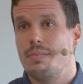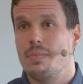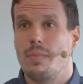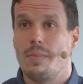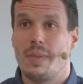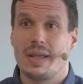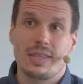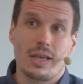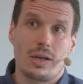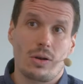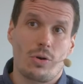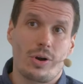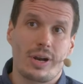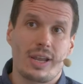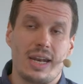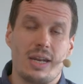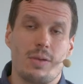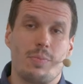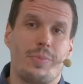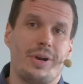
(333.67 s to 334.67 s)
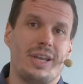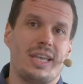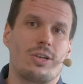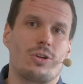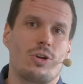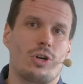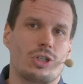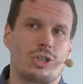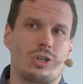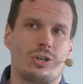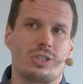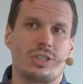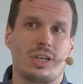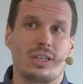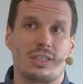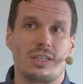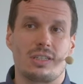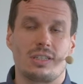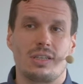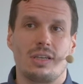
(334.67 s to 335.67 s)
metal organic precursor
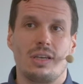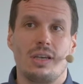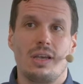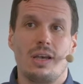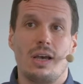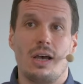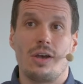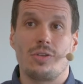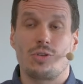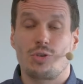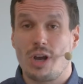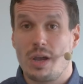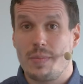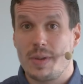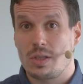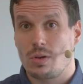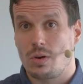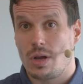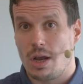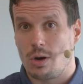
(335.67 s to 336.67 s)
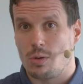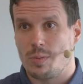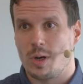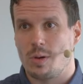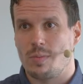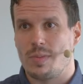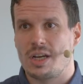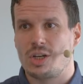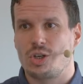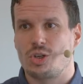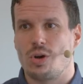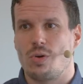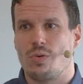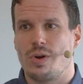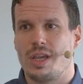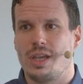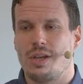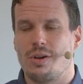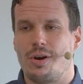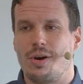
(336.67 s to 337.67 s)
such as uh, trimethyl aluminum as shown
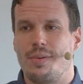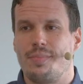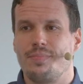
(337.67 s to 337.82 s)
here.